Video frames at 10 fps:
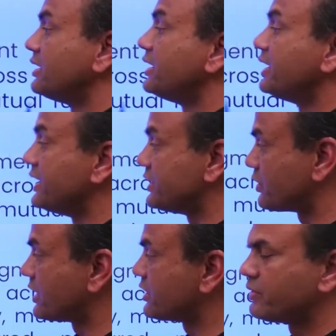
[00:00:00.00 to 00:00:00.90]

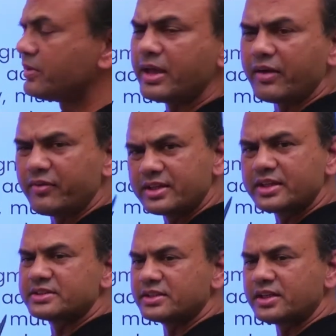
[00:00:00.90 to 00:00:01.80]
insurance, we'll be having
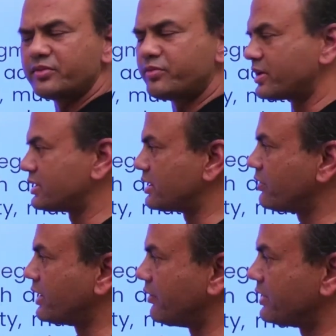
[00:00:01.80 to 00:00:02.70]
these. Further we are
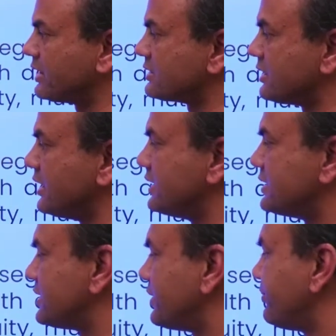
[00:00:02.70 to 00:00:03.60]
having the slides.
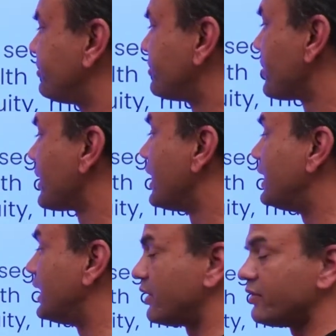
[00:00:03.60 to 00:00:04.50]

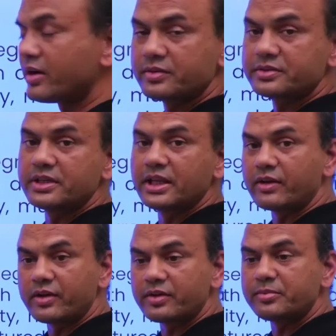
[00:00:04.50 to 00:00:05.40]
Derivatives.
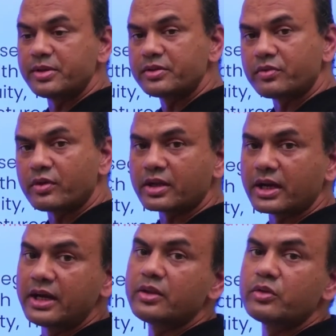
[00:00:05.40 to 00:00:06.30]
Derivatives means what?
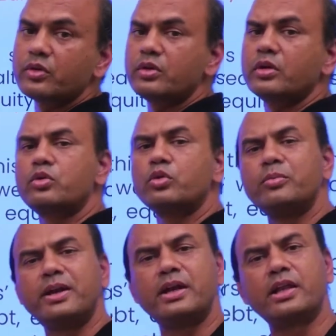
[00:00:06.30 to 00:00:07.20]
Kindly note. The two
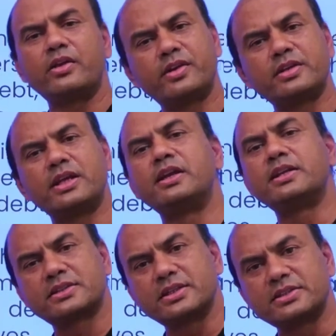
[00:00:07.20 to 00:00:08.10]
main derivatives I'll
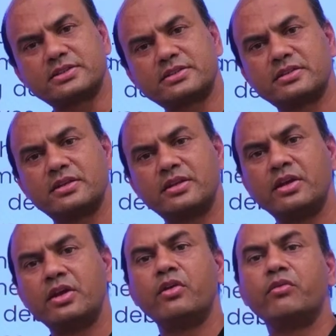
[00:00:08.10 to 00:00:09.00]
discuss.
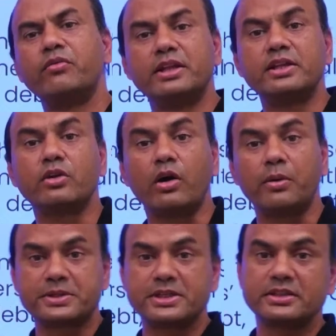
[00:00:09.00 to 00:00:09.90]
One is
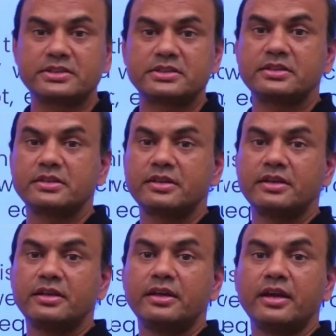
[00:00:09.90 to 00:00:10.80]
options
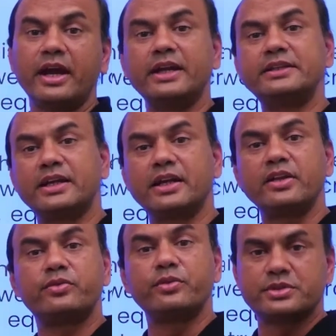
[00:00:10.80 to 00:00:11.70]
and second is
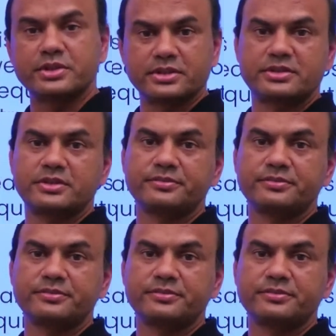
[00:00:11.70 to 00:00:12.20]
futures.